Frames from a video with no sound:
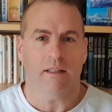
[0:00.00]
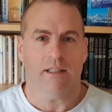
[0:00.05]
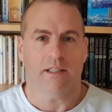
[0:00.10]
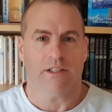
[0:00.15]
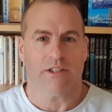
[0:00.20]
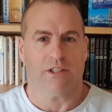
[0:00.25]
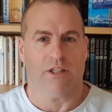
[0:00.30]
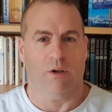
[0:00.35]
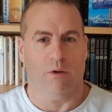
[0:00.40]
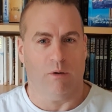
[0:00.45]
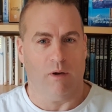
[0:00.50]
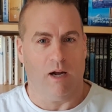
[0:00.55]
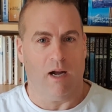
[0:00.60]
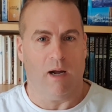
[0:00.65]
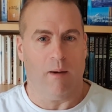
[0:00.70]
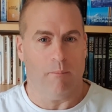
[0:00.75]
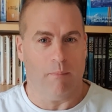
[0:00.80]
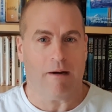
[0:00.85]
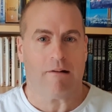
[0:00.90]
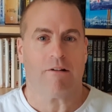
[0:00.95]
So
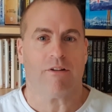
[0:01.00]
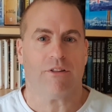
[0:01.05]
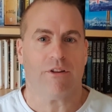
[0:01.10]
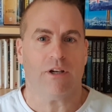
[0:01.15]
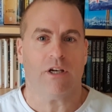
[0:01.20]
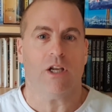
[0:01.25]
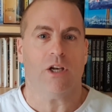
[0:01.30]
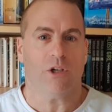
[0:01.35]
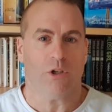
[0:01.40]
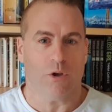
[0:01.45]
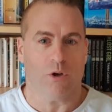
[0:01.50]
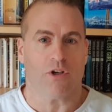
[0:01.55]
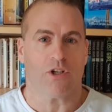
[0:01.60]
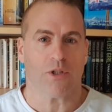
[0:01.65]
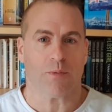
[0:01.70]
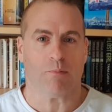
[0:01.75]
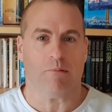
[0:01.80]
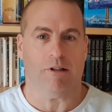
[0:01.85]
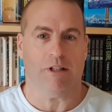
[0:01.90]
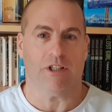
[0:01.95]
a marathon, not a
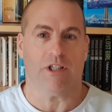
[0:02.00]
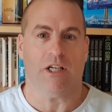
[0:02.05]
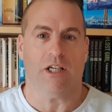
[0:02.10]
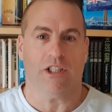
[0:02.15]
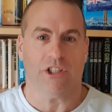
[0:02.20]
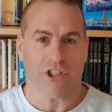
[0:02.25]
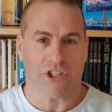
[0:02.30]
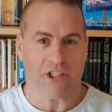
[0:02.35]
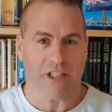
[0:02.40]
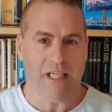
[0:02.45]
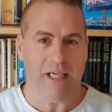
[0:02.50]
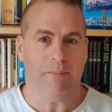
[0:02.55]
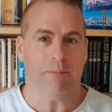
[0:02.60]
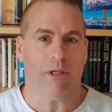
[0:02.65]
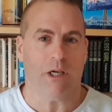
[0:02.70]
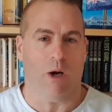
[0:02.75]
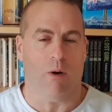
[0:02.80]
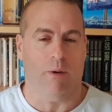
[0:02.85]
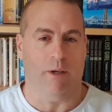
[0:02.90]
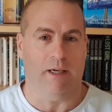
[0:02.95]
sprint. Just keep
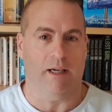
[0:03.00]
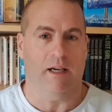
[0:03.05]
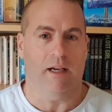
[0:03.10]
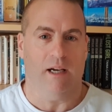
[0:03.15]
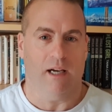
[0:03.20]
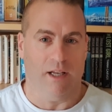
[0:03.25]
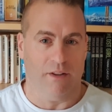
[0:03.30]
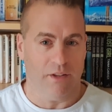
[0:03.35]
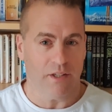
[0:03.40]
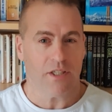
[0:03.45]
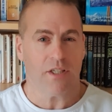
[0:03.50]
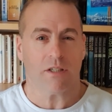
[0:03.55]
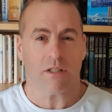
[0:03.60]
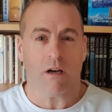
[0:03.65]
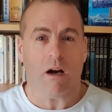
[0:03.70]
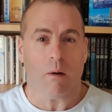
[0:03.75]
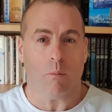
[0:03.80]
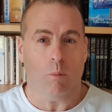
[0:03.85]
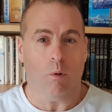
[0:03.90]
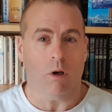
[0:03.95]
going. And this is
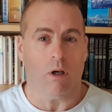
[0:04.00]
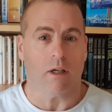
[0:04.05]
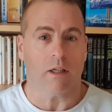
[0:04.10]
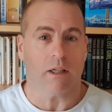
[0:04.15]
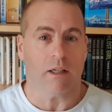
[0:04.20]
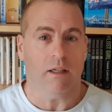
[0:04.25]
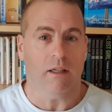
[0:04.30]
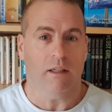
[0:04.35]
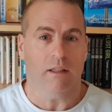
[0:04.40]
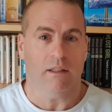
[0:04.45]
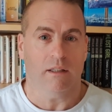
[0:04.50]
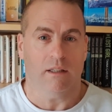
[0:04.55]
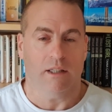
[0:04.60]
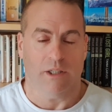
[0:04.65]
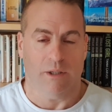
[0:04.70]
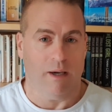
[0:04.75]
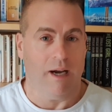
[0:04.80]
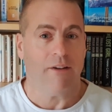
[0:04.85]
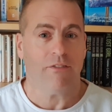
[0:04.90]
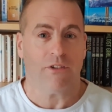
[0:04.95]
hard work.
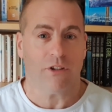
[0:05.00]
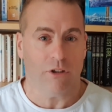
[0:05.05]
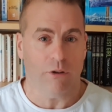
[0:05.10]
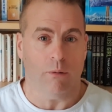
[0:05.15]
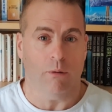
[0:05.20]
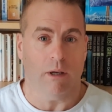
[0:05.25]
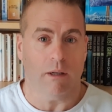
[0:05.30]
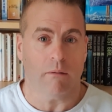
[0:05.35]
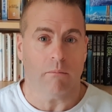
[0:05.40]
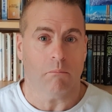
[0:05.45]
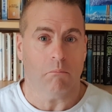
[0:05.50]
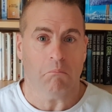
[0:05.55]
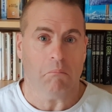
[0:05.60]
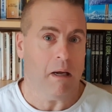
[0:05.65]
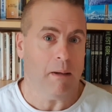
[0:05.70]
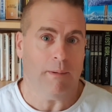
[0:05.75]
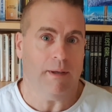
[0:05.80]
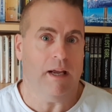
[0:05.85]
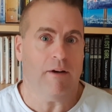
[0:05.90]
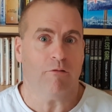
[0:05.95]
You have to do it
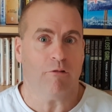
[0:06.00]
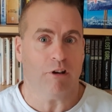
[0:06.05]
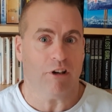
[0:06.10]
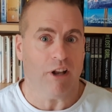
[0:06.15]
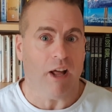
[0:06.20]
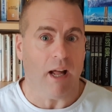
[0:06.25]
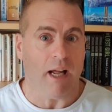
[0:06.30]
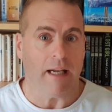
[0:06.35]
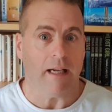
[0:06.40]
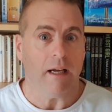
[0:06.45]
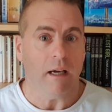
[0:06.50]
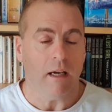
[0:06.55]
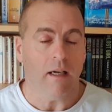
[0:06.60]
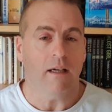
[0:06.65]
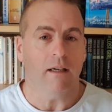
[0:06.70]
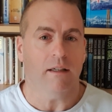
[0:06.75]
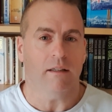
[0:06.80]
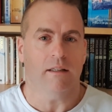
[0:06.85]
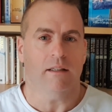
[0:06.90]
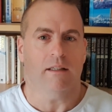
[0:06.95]
maybe every day.
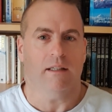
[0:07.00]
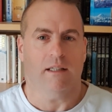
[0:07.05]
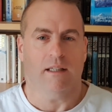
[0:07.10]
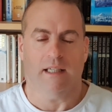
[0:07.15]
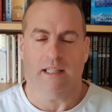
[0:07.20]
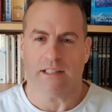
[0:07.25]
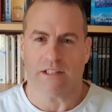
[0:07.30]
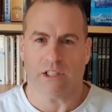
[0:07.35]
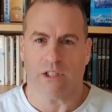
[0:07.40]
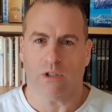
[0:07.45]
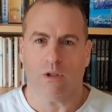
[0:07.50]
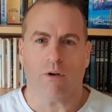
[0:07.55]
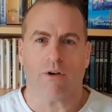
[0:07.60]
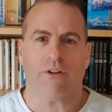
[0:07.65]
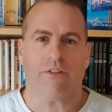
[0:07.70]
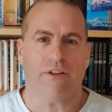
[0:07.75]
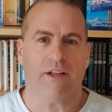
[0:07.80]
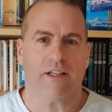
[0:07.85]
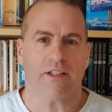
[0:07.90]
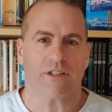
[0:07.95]
It's a lot
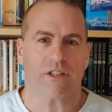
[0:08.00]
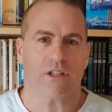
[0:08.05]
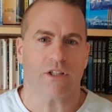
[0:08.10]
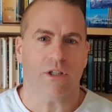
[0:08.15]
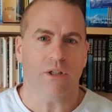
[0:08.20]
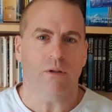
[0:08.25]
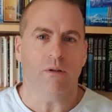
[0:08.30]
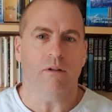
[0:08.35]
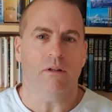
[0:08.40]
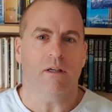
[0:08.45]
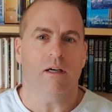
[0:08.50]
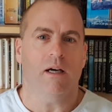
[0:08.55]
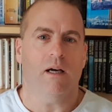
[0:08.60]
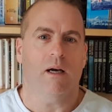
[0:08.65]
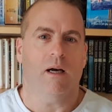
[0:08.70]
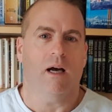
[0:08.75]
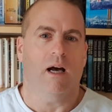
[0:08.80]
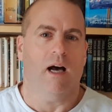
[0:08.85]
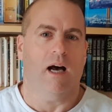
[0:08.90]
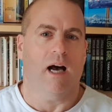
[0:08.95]
of things to do,
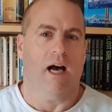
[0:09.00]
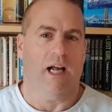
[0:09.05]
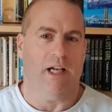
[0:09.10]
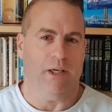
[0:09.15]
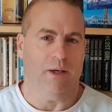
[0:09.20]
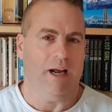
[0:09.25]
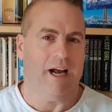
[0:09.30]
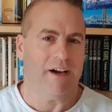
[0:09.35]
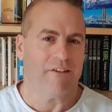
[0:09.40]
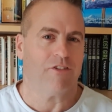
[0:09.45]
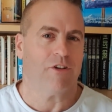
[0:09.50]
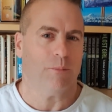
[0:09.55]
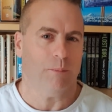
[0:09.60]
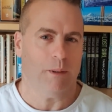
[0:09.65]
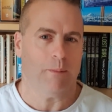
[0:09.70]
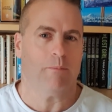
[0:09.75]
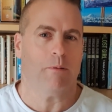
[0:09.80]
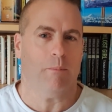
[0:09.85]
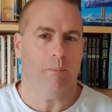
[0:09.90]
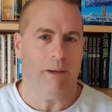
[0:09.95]
and you have to be
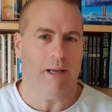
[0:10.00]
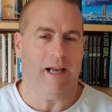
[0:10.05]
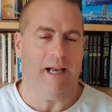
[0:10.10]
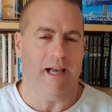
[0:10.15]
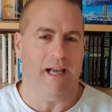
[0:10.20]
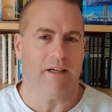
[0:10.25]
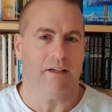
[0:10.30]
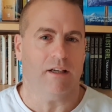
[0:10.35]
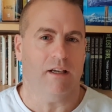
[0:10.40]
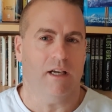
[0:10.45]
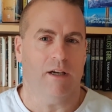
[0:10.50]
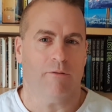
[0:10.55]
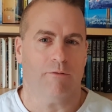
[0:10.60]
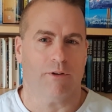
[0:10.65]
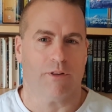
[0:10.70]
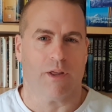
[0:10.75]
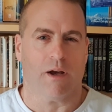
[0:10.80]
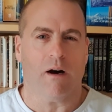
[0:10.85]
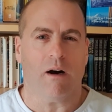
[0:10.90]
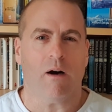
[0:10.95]
prepared for
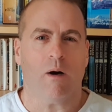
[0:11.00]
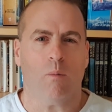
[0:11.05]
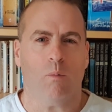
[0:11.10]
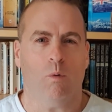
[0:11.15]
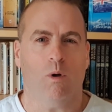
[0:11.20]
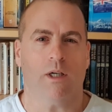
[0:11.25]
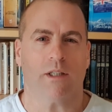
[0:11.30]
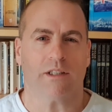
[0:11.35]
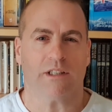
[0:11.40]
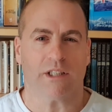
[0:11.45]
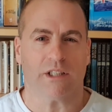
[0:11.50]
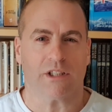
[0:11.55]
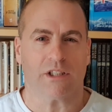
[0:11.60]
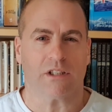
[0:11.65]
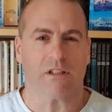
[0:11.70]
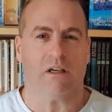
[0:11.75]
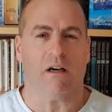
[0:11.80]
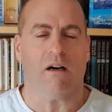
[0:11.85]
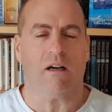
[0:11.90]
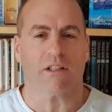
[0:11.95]
the hard work to
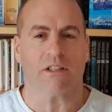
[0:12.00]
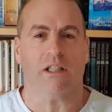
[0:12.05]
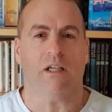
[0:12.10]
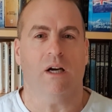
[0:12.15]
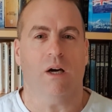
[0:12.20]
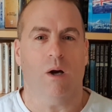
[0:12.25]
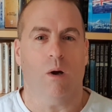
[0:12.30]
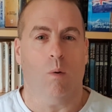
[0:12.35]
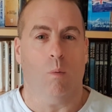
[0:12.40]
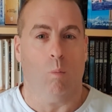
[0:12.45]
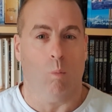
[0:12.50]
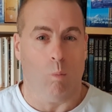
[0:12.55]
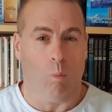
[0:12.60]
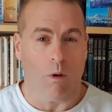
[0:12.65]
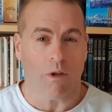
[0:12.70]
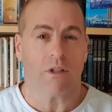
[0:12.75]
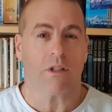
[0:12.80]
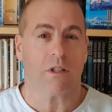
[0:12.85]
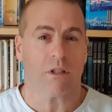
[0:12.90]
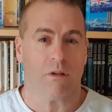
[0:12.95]
start
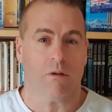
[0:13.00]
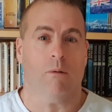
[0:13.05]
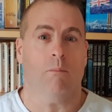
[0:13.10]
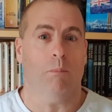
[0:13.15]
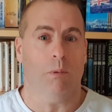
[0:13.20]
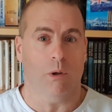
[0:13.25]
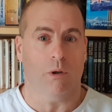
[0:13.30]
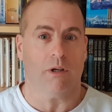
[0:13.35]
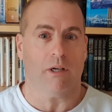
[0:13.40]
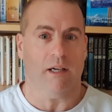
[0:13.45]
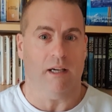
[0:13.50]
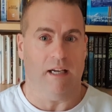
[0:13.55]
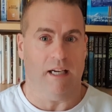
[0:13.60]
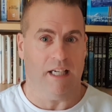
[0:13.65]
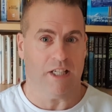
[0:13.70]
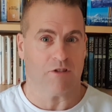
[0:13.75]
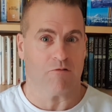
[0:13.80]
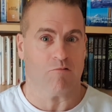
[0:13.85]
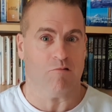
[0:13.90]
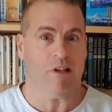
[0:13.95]
once your book
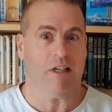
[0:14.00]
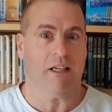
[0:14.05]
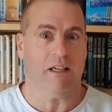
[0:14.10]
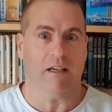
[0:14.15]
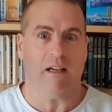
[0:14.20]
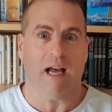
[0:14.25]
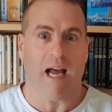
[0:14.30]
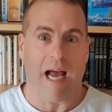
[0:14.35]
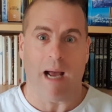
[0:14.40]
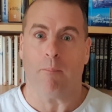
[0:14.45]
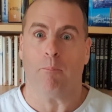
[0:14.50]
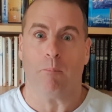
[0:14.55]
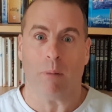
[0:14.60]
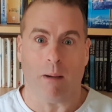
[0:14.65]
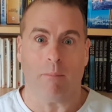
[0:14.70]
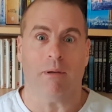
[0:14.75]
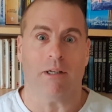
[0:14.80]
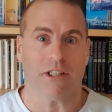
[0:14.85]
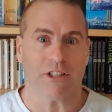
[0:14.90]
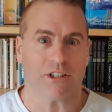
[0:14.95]
is written and
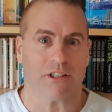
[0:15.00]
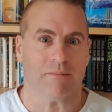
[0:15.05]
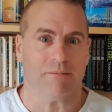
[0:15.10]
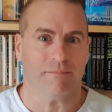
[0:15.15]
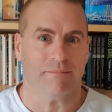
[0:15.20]
published.